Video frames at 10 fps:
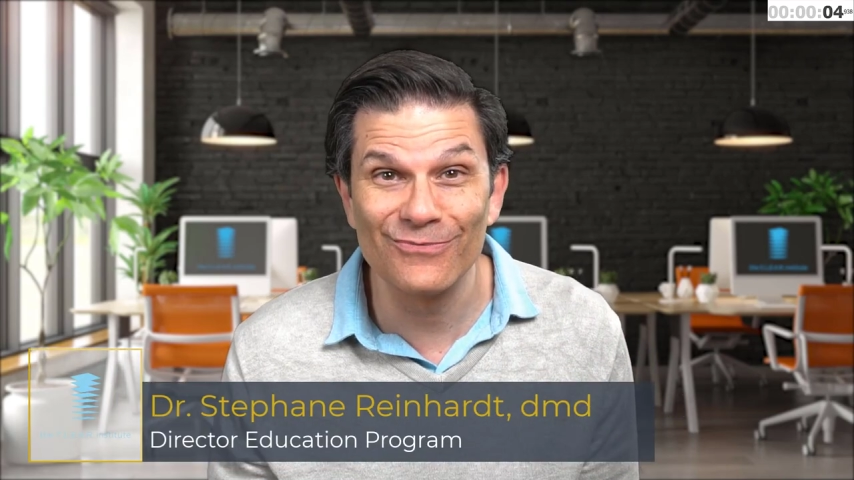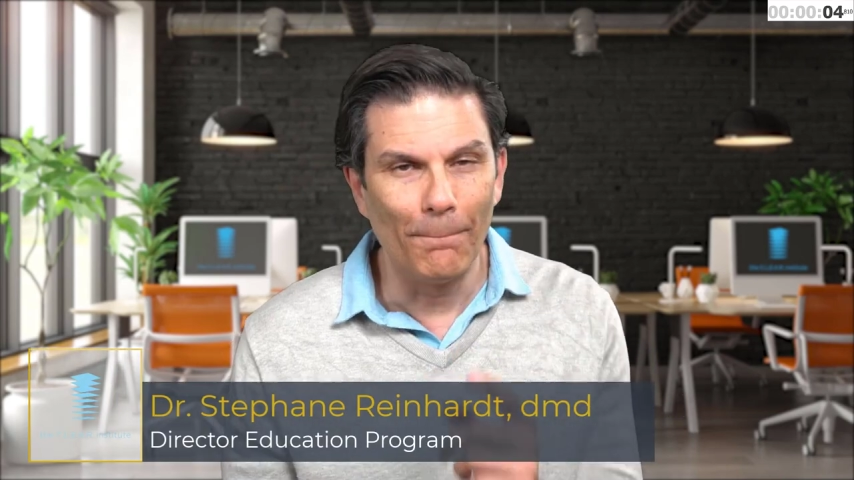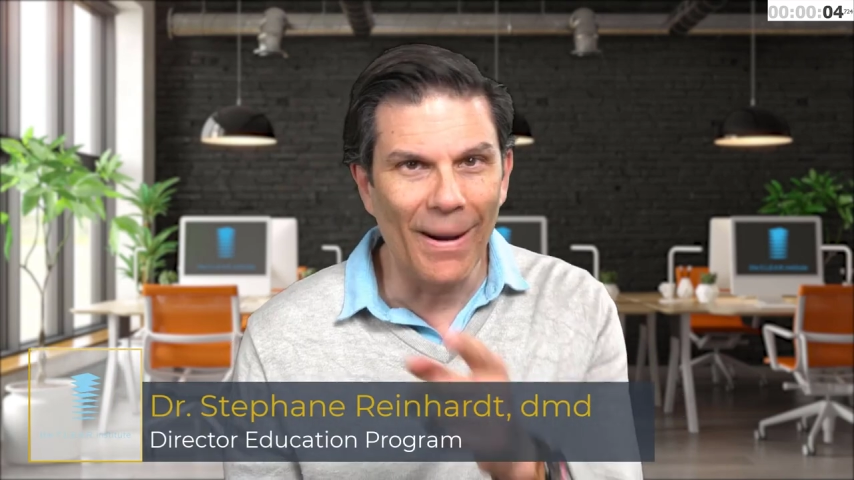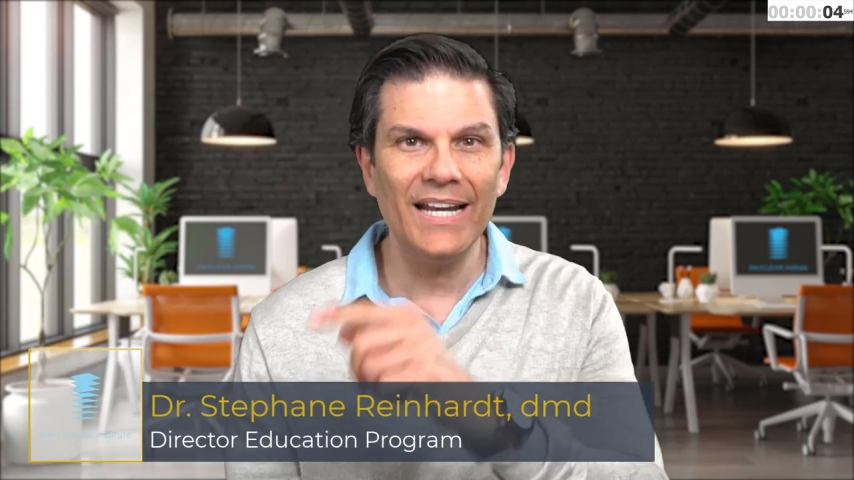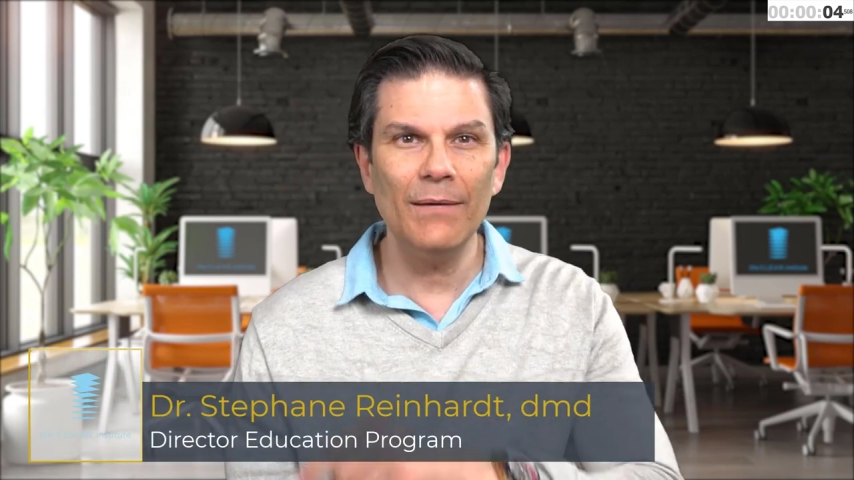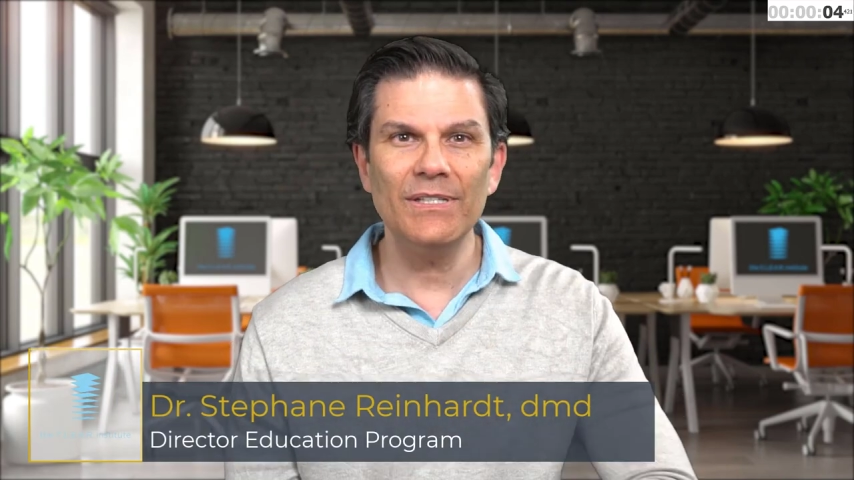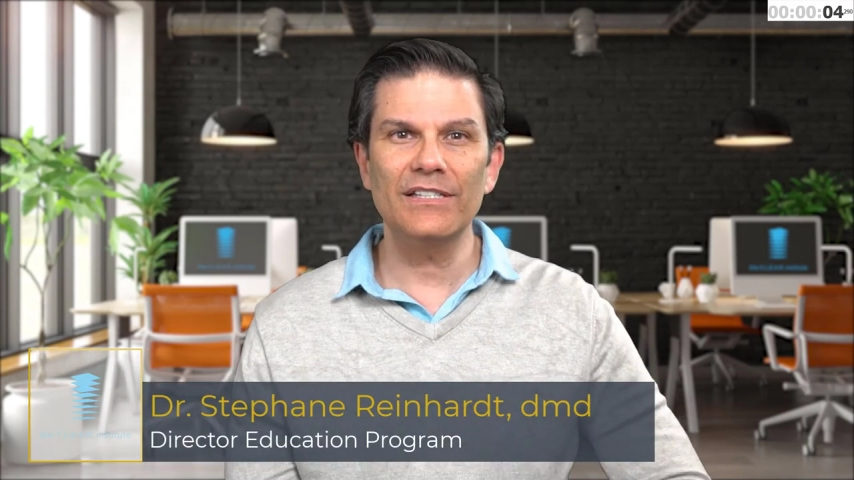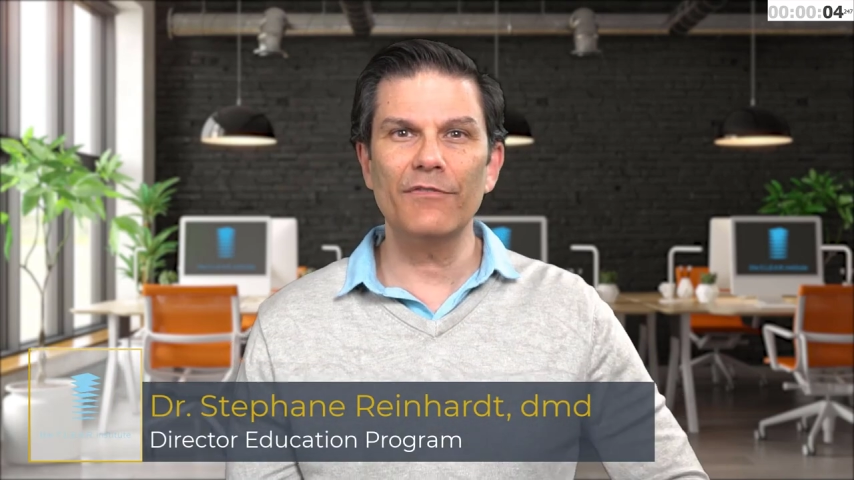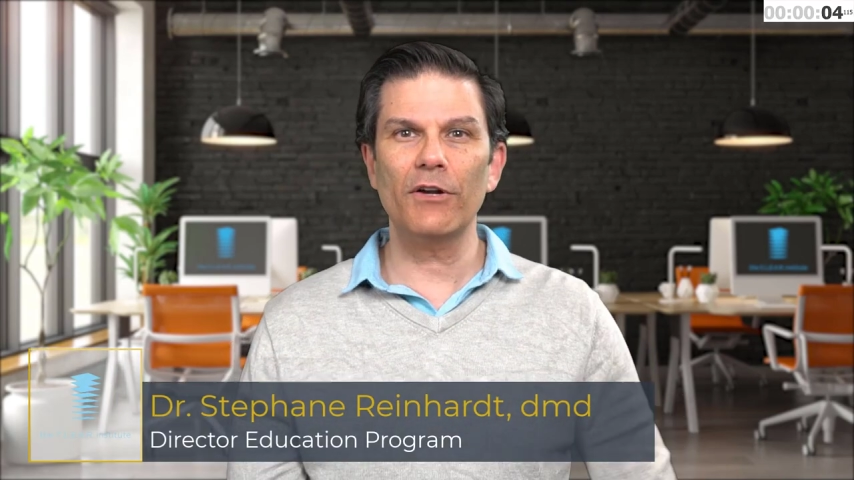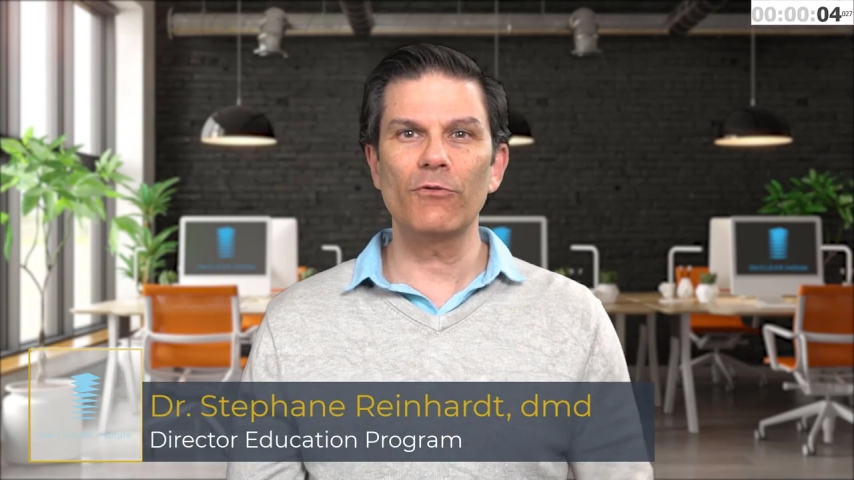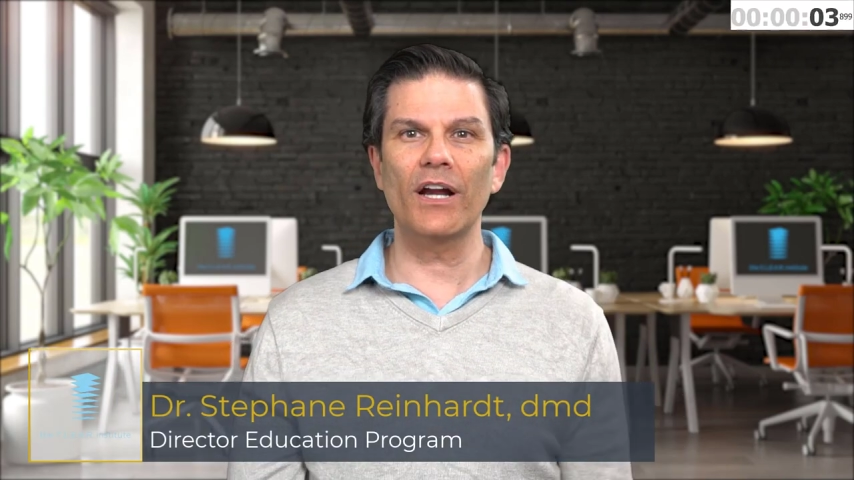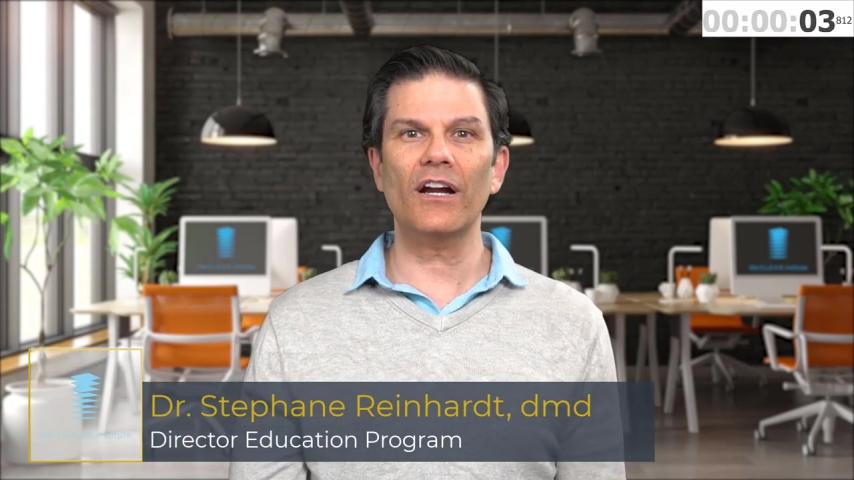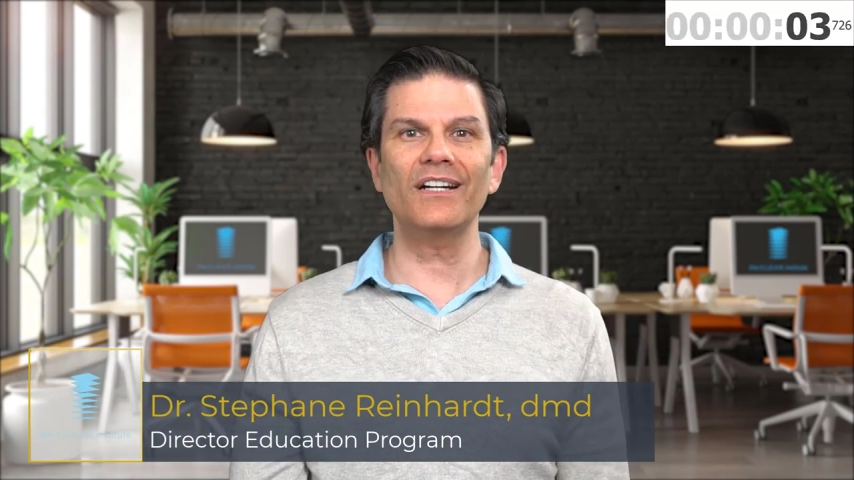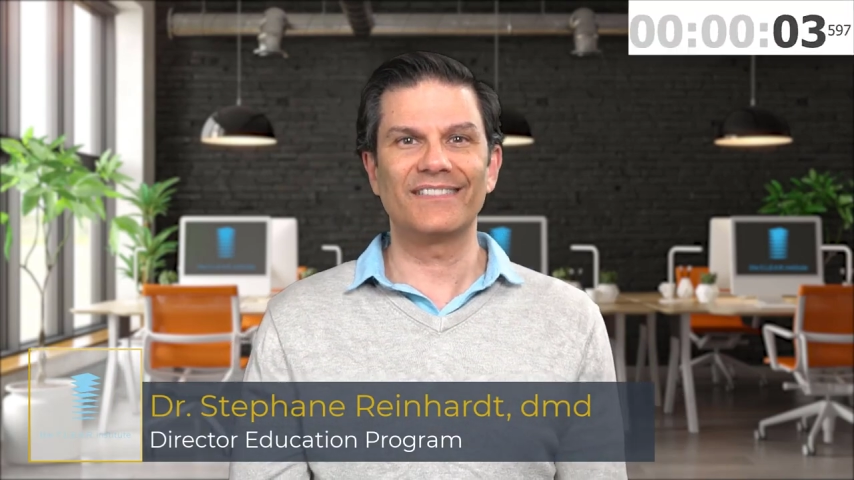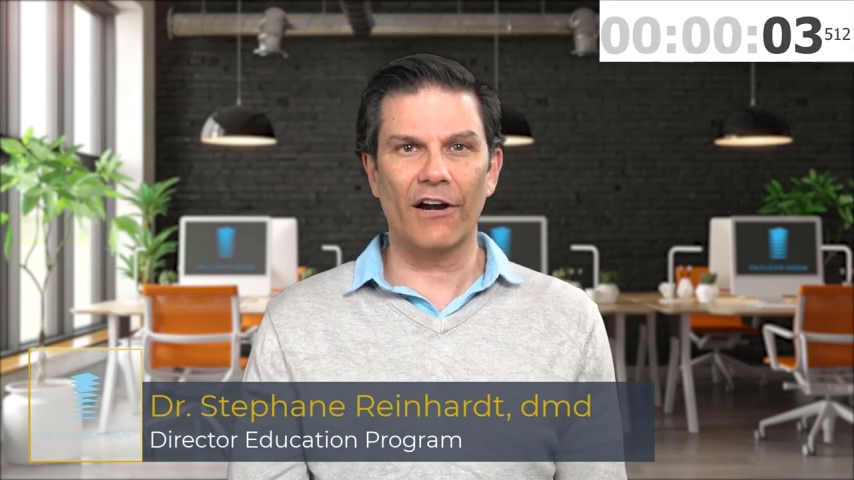My name is Stefan Reinhardt,